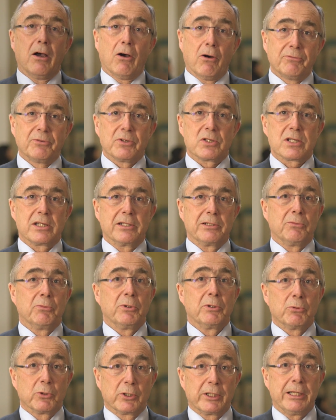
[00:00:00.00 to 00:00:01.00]
Obviously,
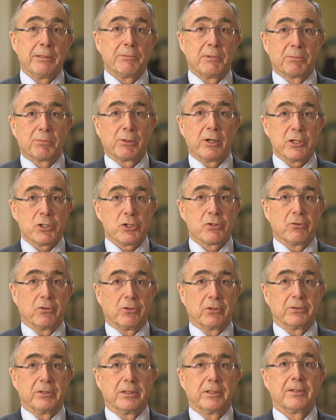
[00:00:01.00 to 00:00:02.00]
we will keep the pressure
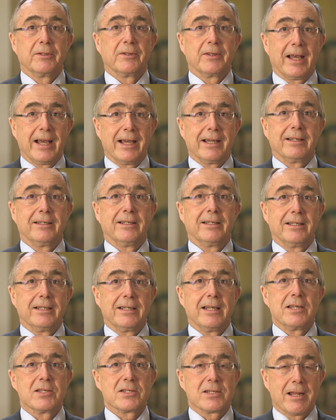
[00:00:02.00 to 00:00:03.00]
on. That
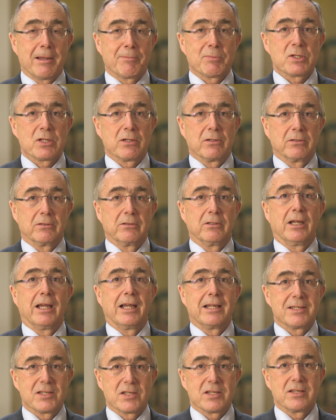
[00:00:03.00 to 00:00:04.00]
is an absolute
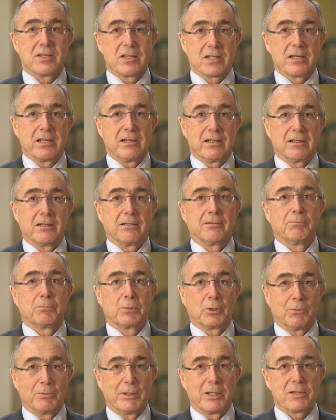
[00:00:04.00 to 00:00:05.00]
and sincere
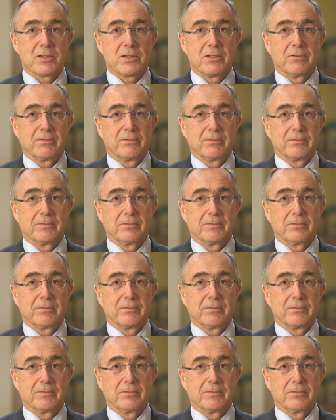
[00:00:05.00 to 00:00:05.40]
promise.